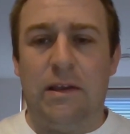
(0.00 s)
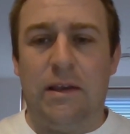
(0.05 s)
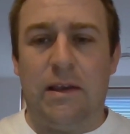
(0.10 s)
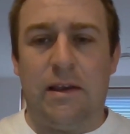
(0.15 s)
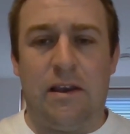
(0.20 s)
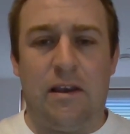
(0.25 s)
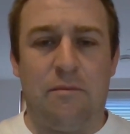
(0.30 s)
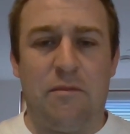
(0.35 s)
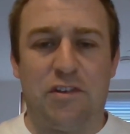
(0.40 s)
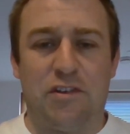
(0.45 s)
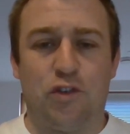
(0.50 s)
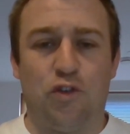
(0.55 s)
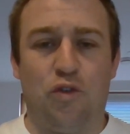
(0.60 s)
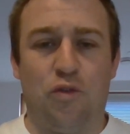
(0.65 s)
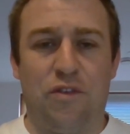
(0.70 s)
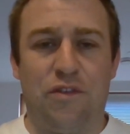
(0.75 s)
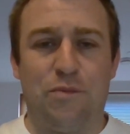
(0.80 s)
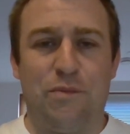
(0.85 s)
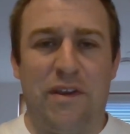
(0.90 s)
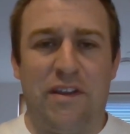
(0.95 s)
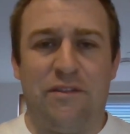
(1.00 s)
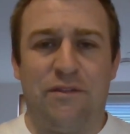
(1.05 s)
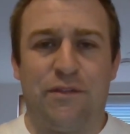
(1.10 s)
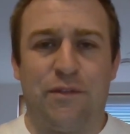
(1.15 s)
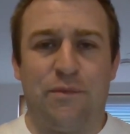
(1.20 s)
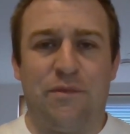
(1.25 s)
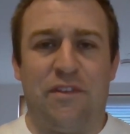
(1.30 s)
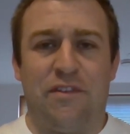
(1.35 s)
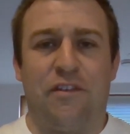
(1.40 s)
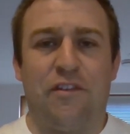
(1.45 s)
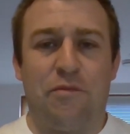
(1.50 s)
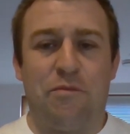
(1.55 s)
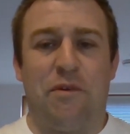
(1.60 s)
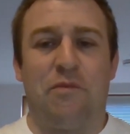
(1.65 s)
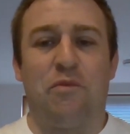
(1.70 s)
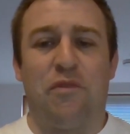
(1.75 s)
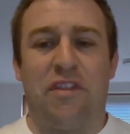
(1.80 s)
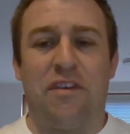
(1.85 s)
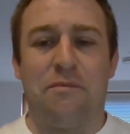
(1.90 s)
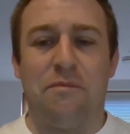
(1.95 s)
It's always been something that's
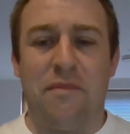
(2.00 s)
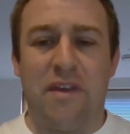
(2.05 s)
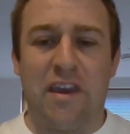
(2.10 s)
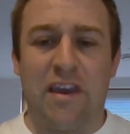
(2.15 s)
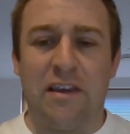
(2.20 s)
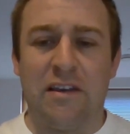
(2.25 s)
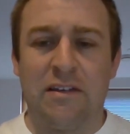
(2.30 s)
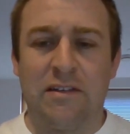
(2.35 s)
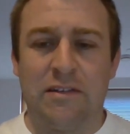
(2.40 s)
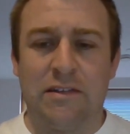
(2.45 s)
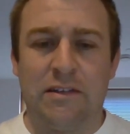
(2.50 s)
been within me.